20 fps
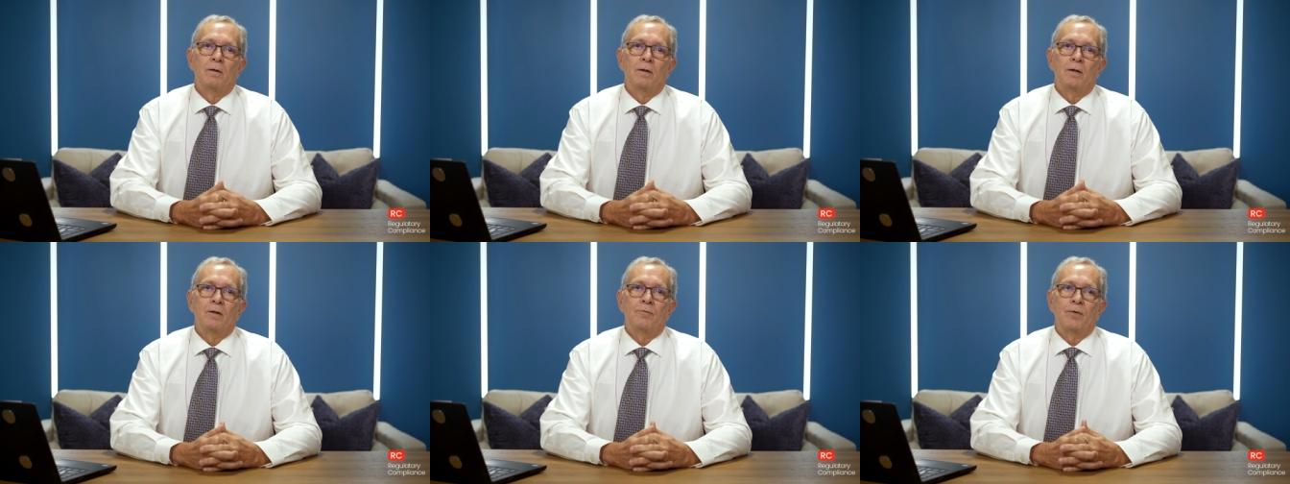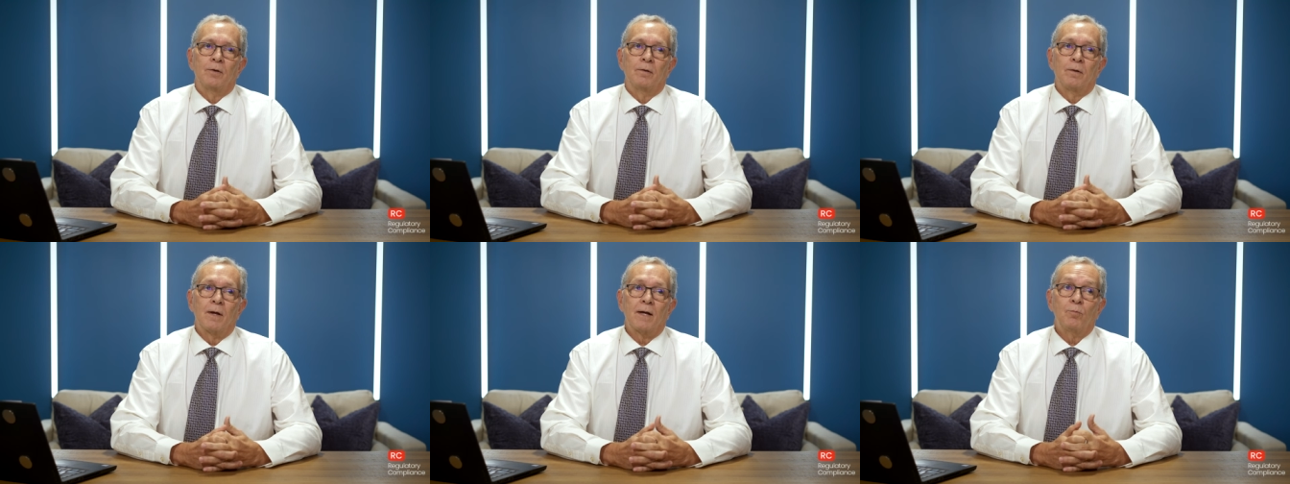If
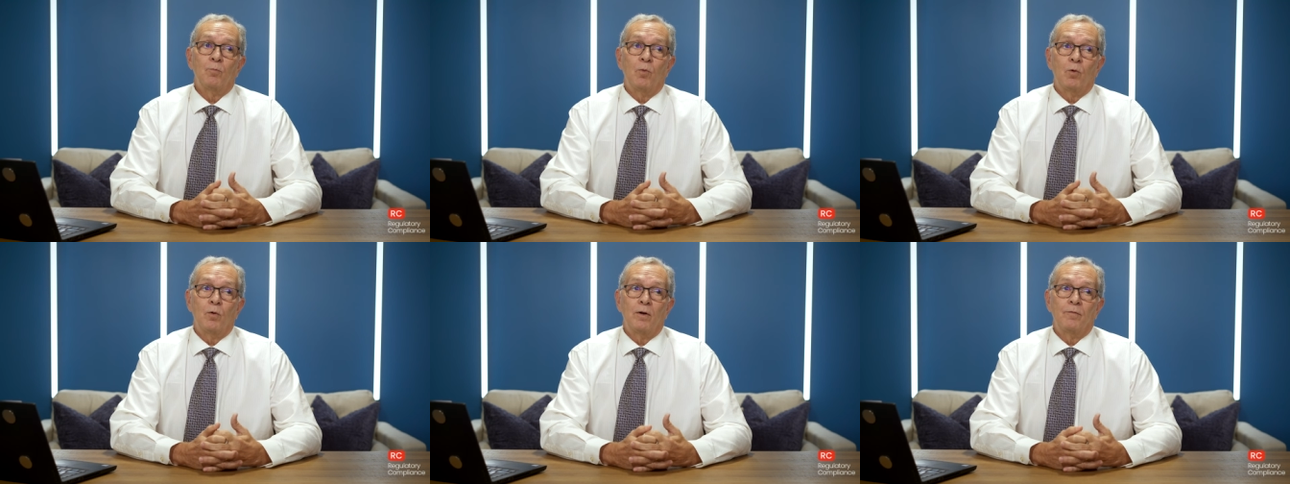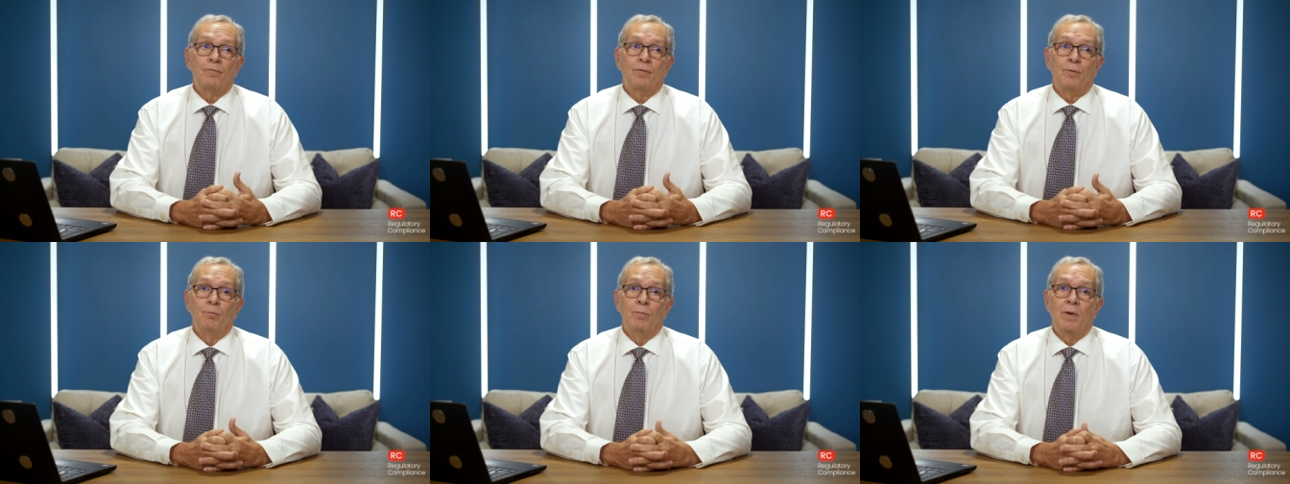you'd like more
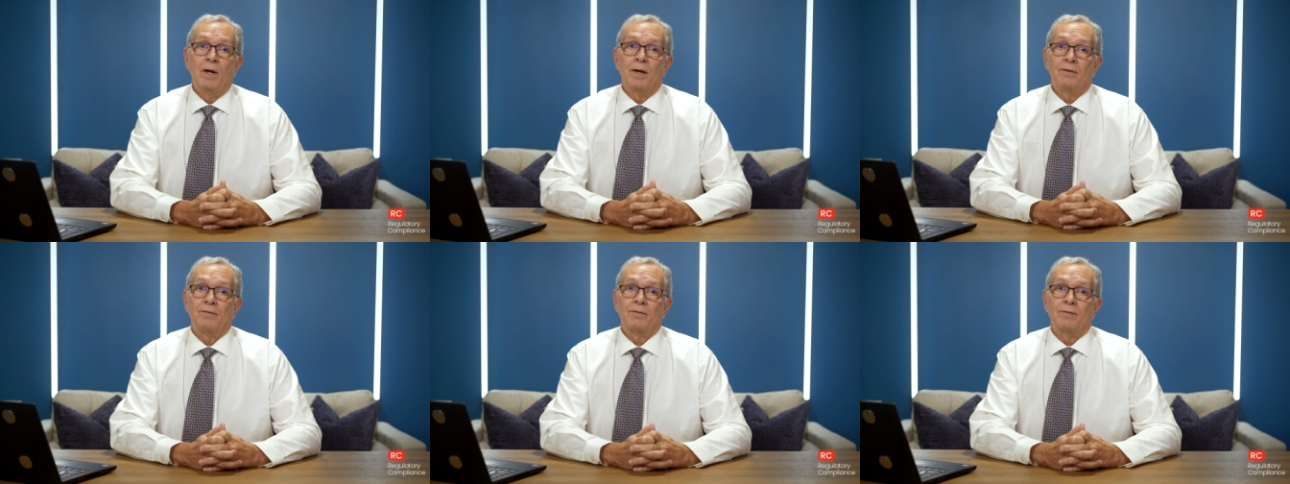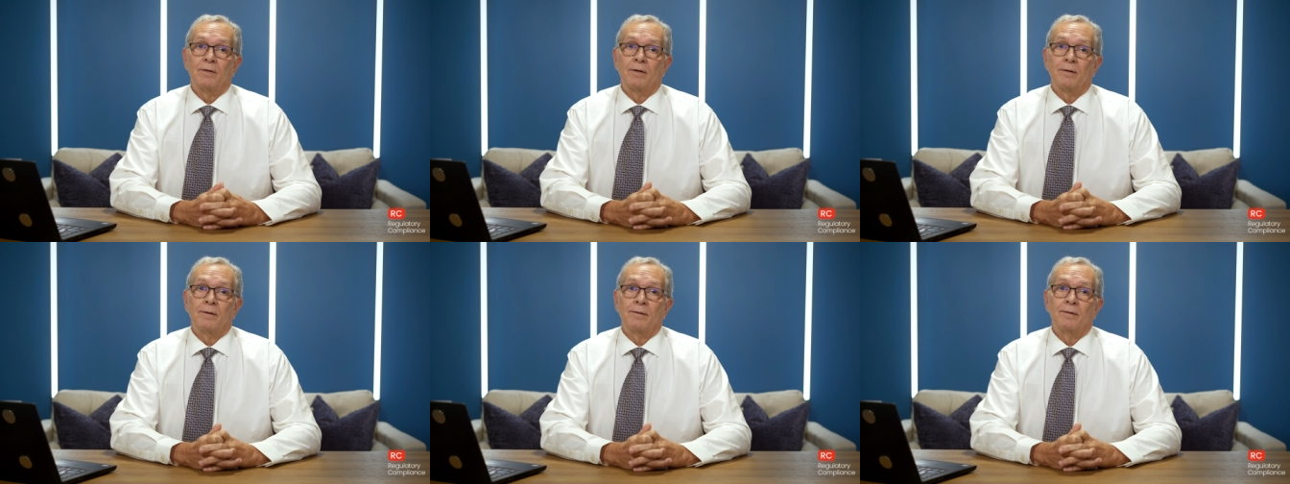
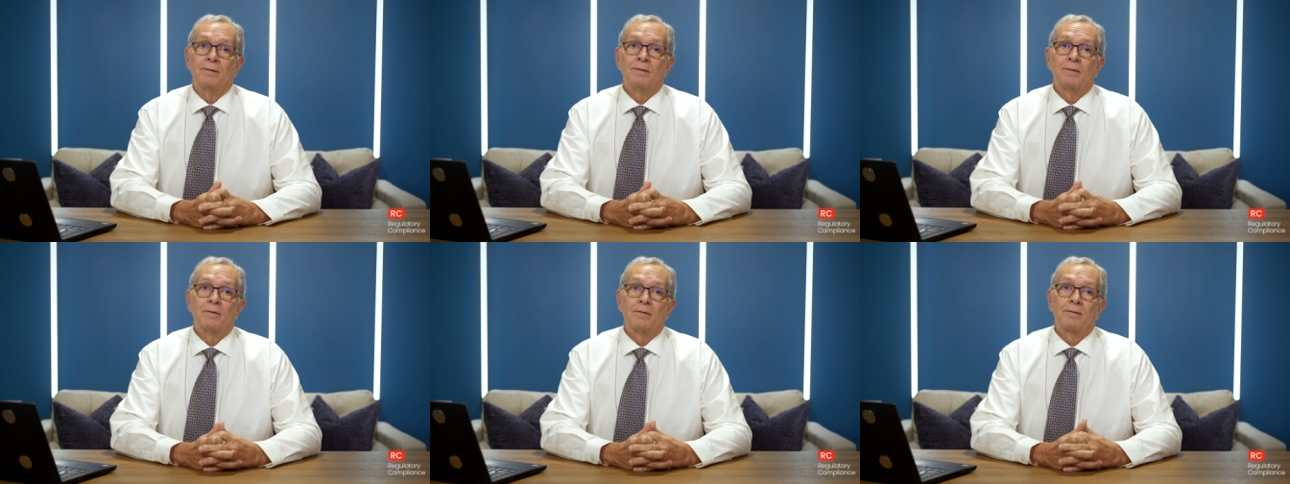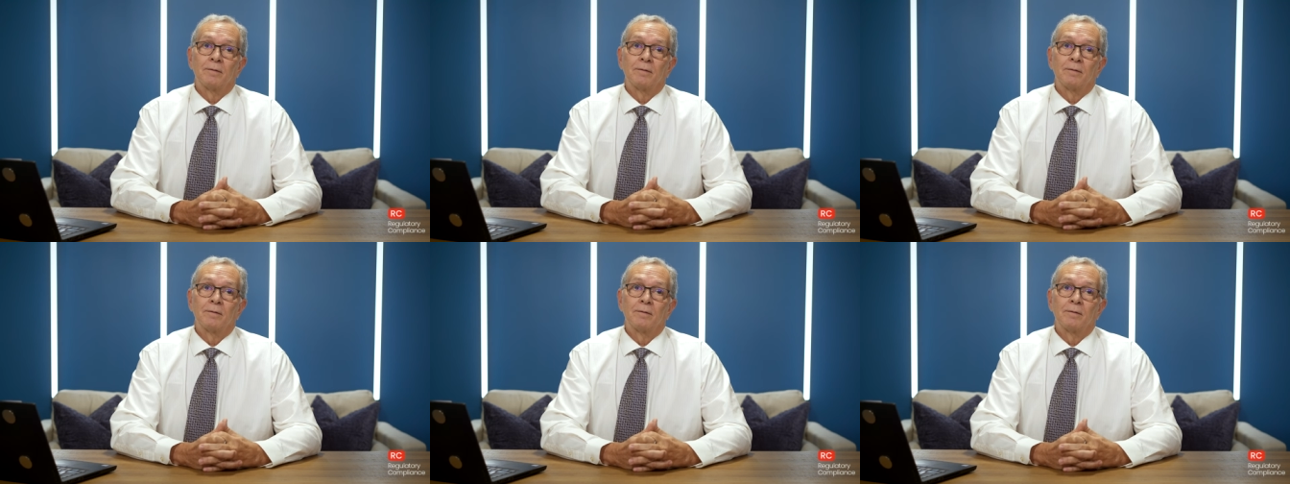information,